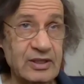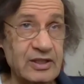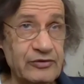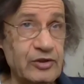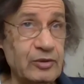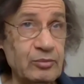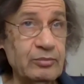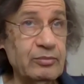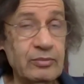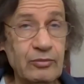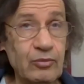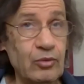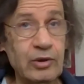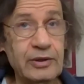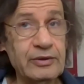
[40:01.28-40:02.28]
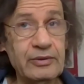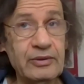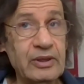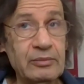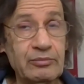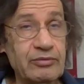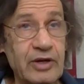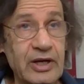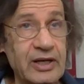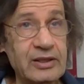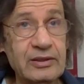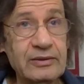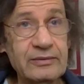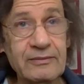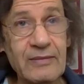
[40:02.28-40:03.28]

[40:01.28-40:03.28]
gives him water and bread.